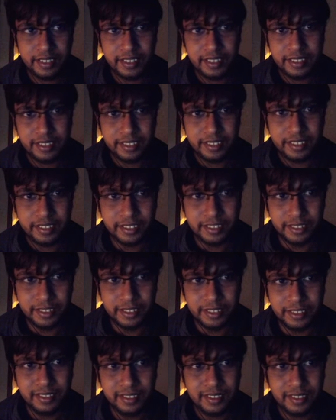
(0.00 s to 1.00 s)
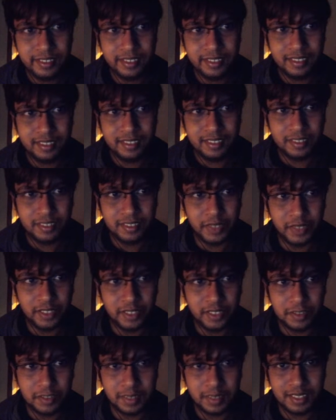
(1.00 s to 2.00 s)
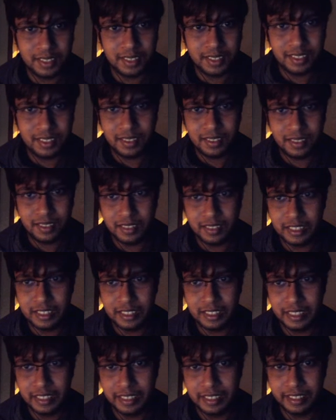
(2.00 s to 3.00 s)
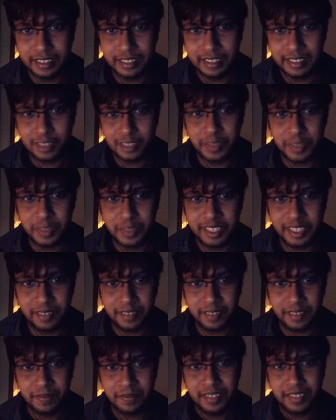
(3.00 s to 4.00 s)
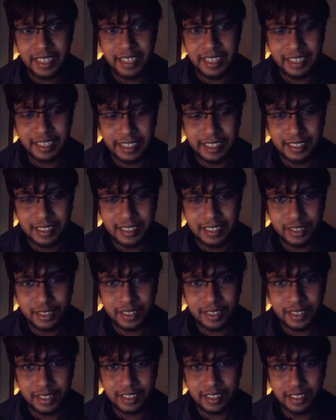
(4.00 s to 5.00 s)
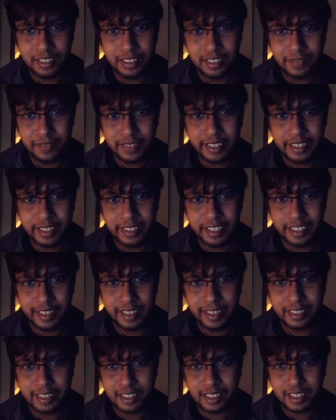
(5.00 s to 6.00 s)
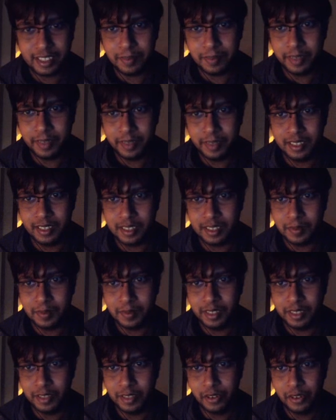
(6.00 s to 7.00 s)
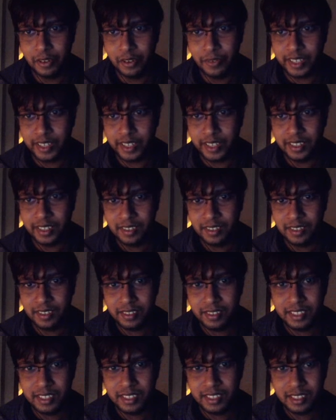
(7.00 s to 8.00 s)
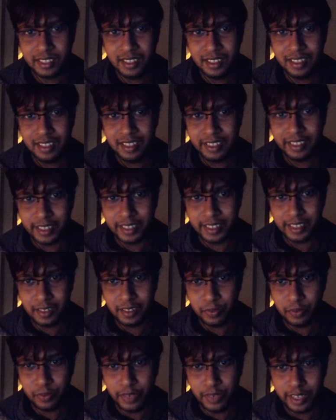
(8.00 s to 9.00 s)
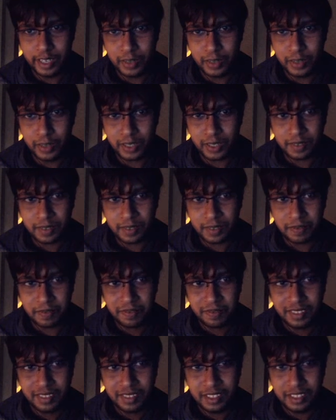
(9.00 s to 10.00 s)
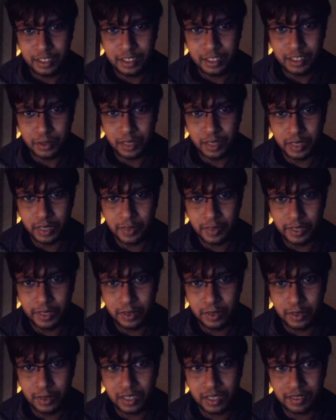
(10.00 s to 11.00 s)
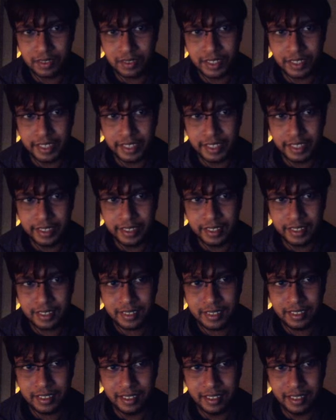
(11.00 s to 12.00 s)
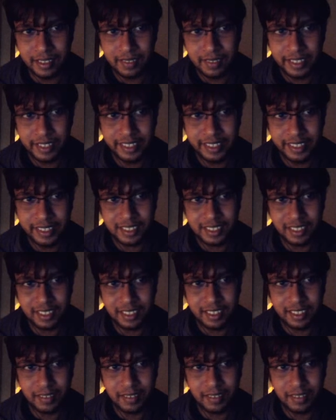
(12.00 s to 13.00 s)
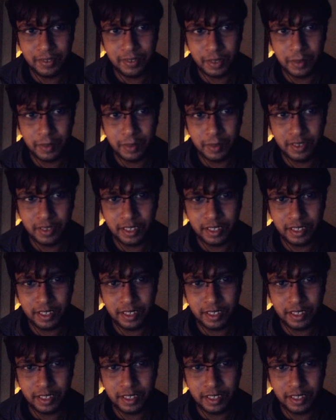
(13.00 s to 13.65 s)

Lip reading: So it's fair to assume it's her that's speaking. And here itself, I added some new effect to this, like a fade out. She's throwing away the note after reading it. I guess I didn't have to worry about it.